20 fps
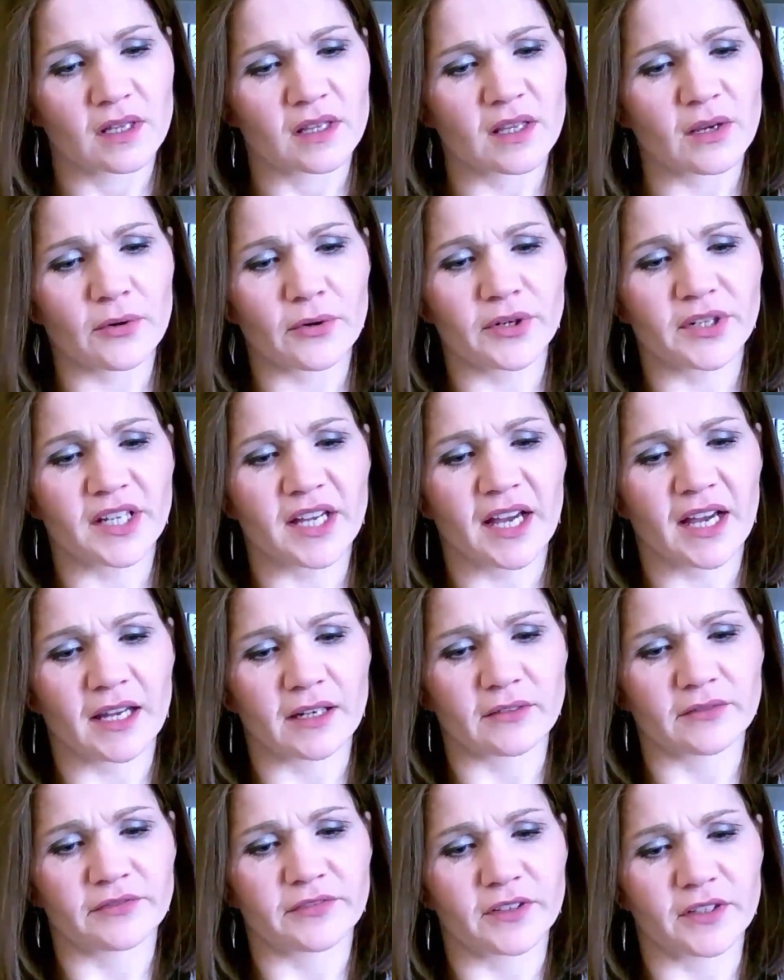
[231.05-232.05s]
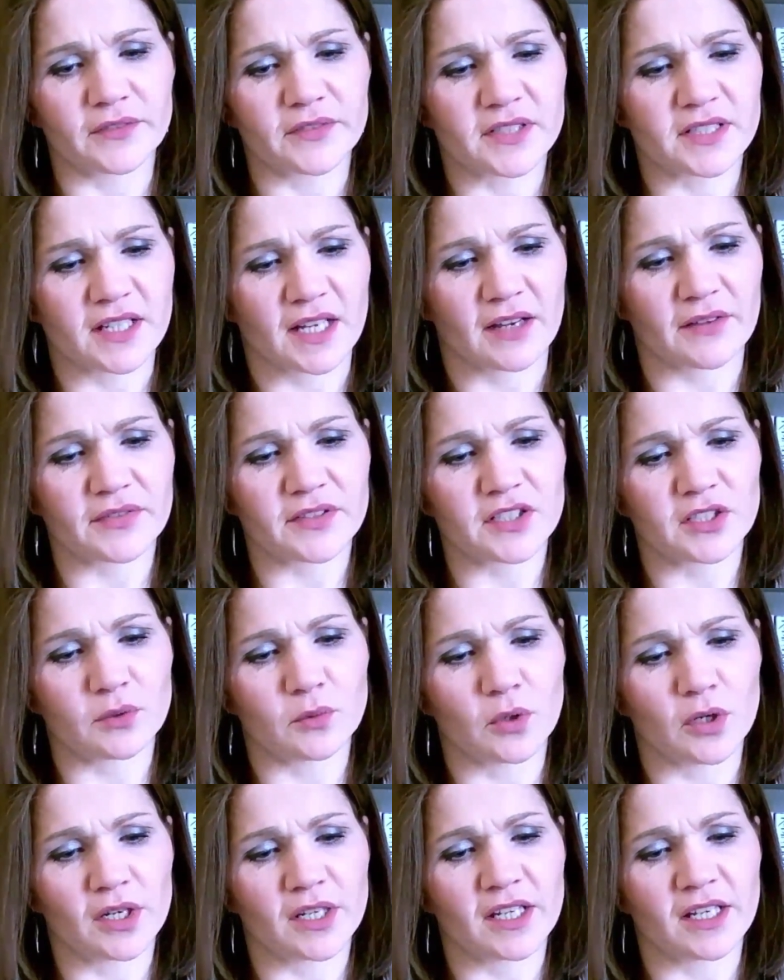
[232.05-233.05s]
There were only a handful of staff still
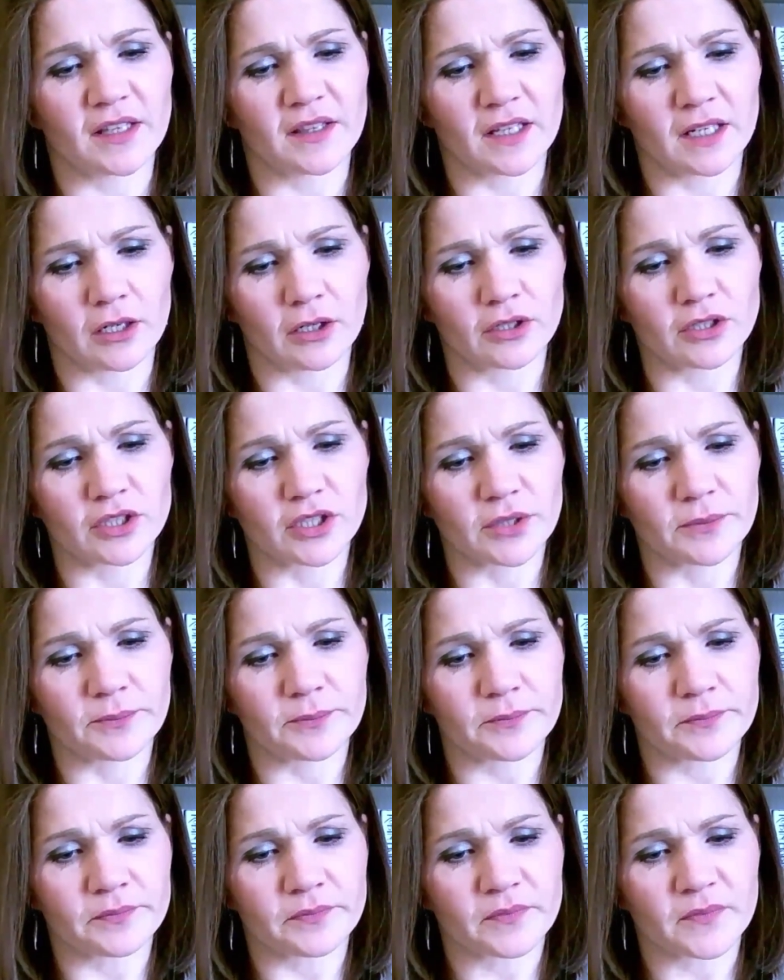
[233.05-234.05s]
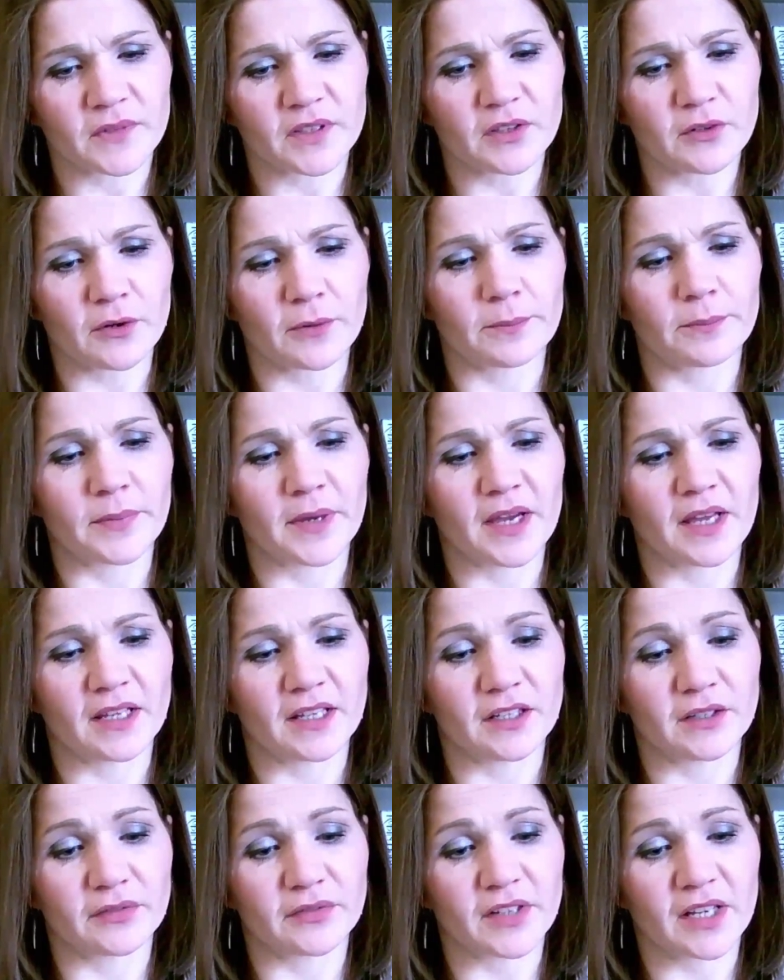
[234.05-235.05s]
working in the lodge. There were
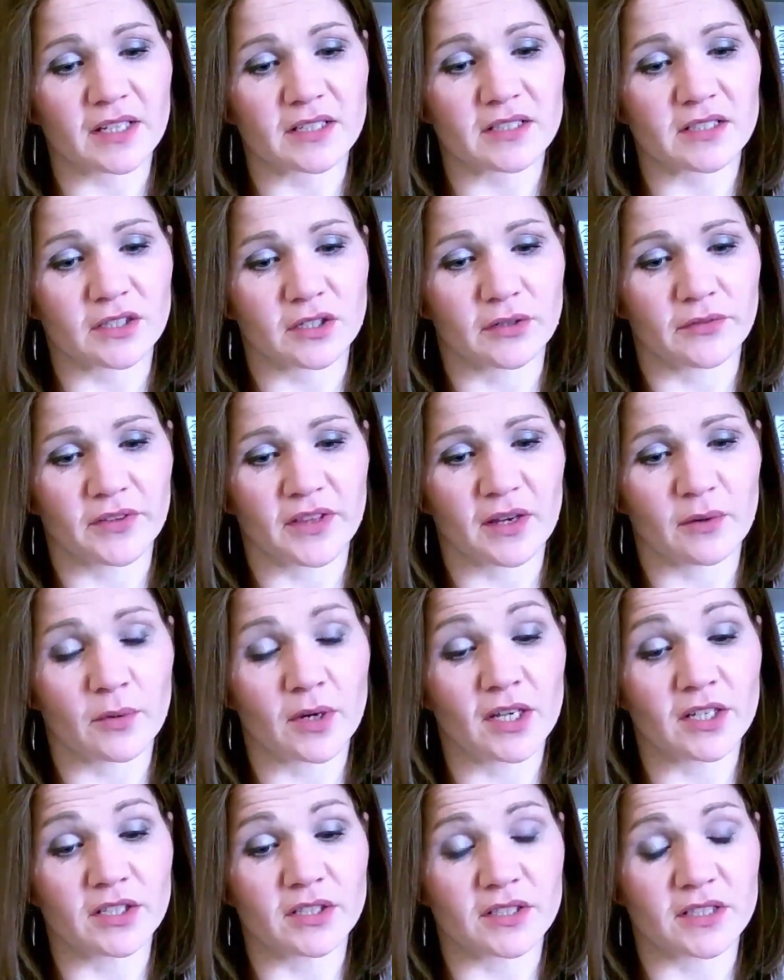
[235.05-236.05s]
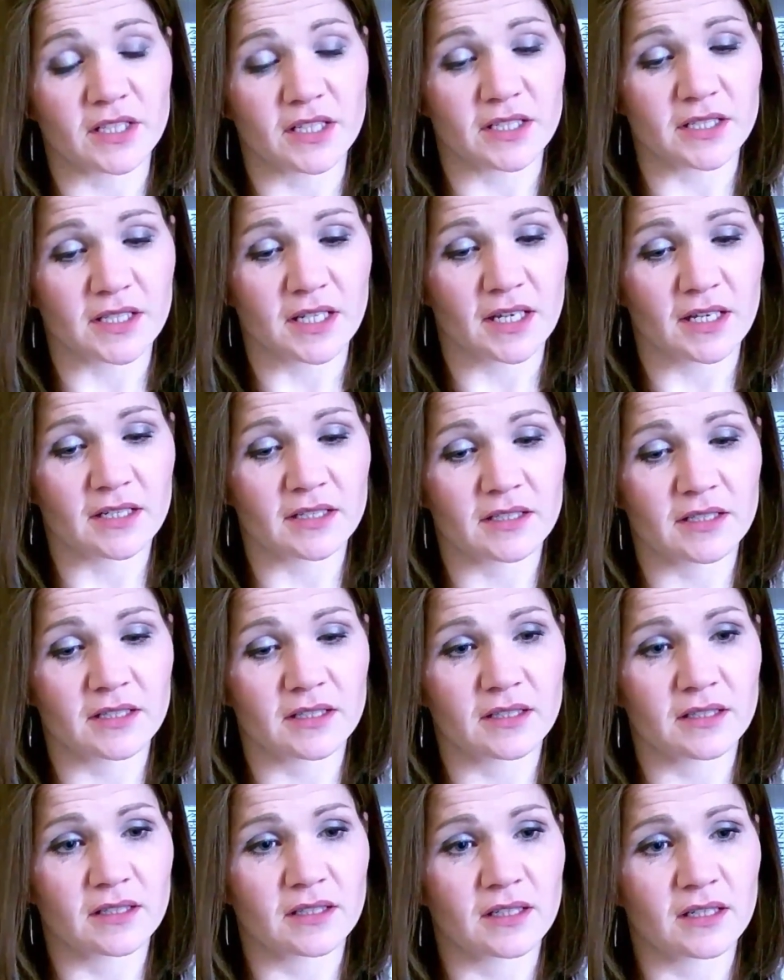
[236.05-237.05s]
barely enough guests to cover their wages these days.
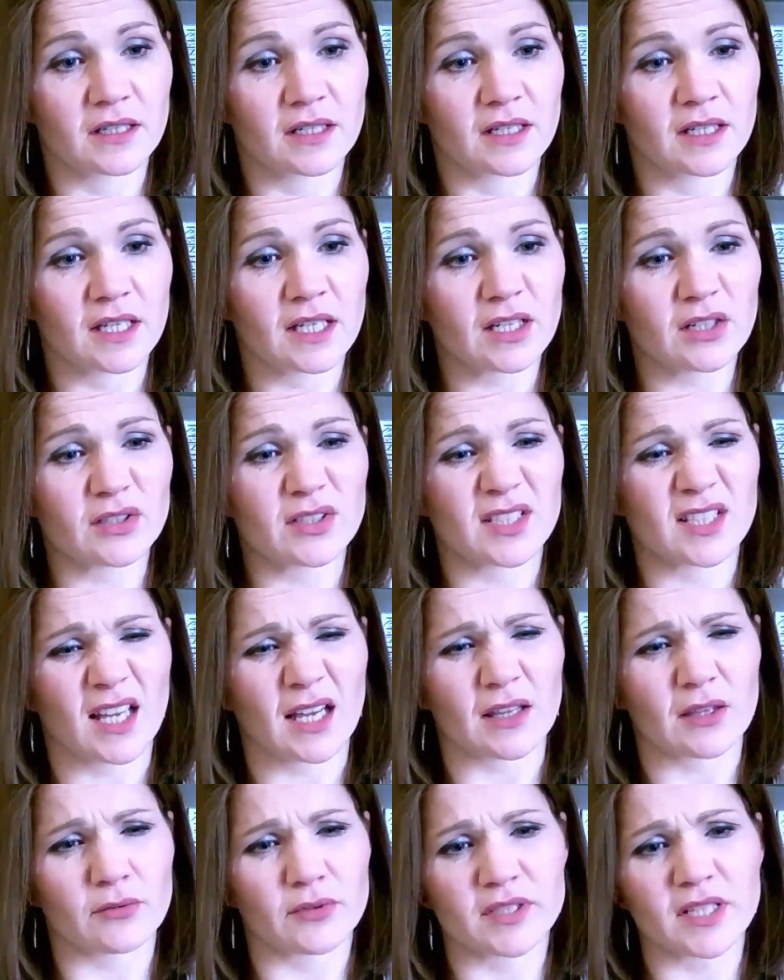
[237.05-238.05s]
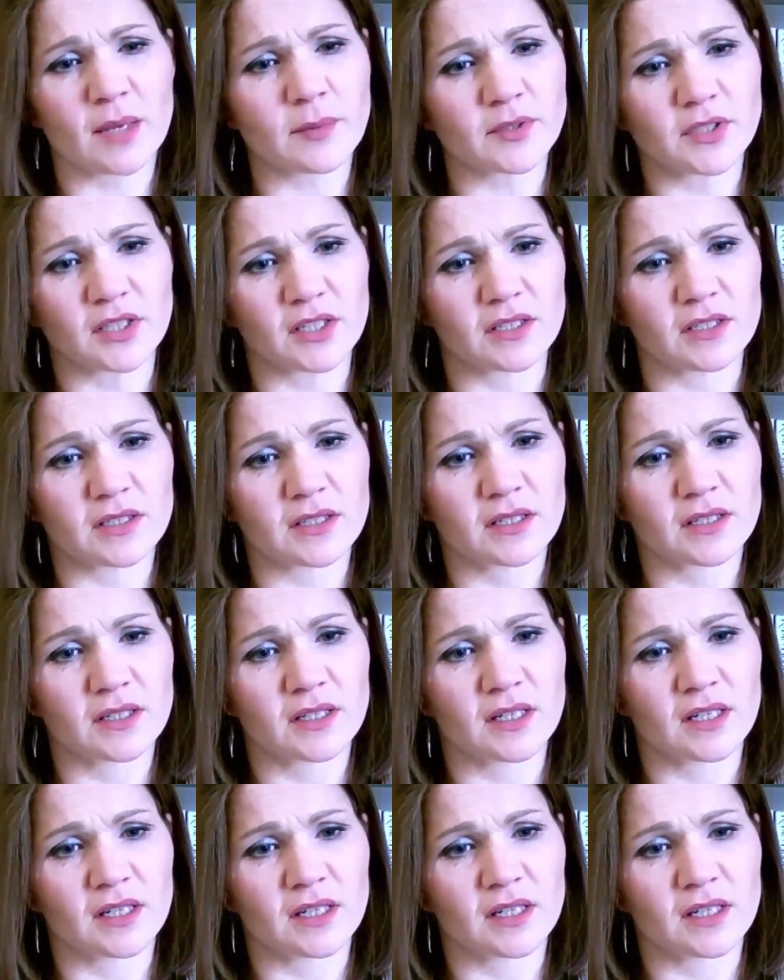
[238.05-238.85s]
He could sack the receptionist.